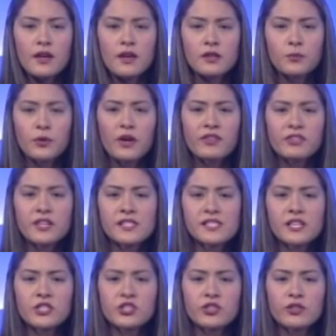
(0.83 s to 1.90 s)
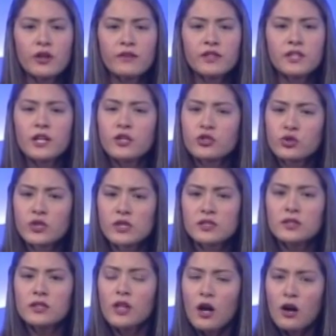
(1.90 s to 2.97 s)
The privatization of the country's
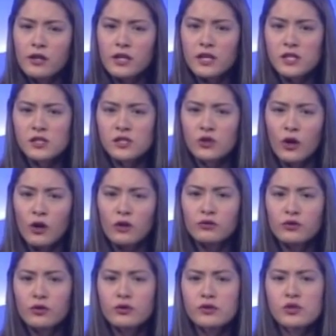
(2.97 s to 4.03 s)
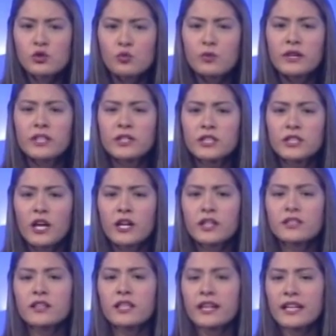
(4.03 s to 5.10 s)
longest toll road,
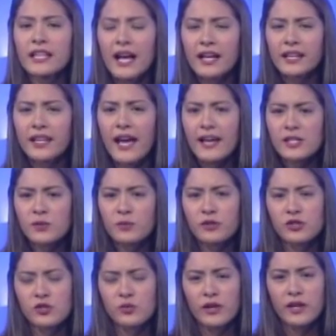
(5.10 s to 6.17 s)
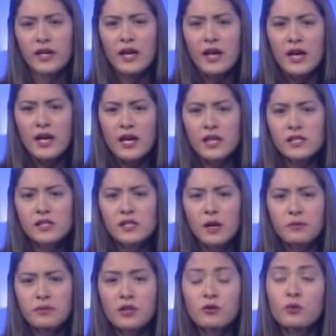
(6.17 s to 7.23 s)
Subic-Clark-Tarlac Expressway, is
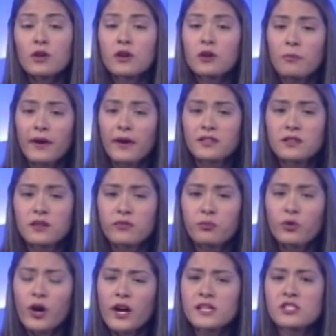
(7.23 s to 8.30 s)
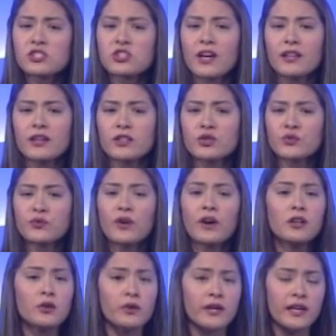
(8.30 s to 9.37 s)
subject to a competitive price challenge
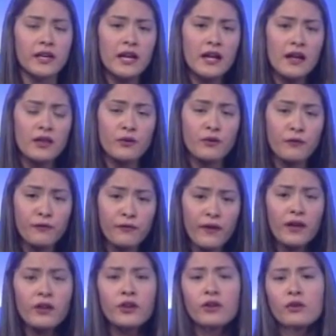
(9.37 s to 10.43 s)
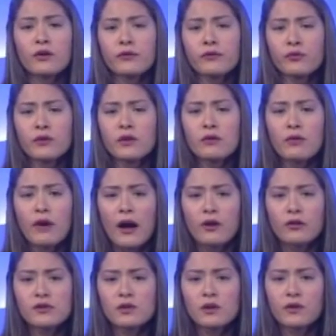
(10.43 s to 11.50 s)
following the failure of three
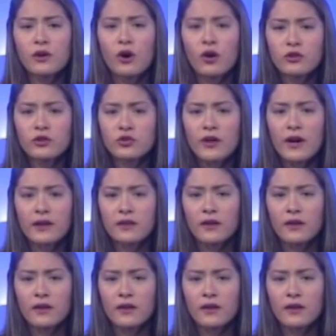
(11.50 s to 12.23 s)
rounds of contract